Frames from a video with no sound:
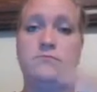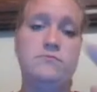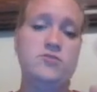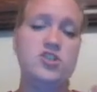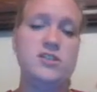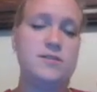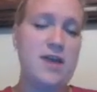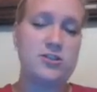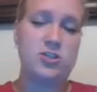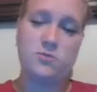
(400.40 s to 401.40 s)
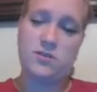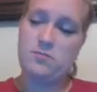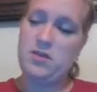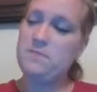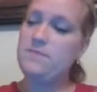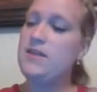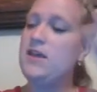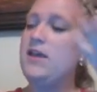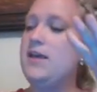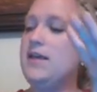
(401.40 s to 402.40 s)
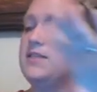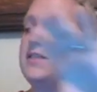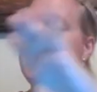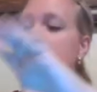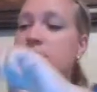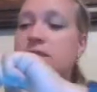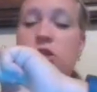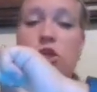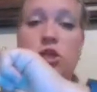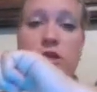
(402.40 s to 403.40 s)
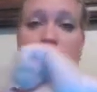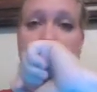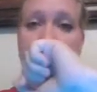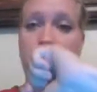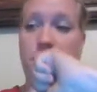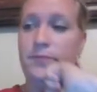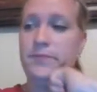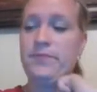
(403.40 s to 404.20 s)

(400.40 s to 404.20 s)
just imagine with me, is in this little container.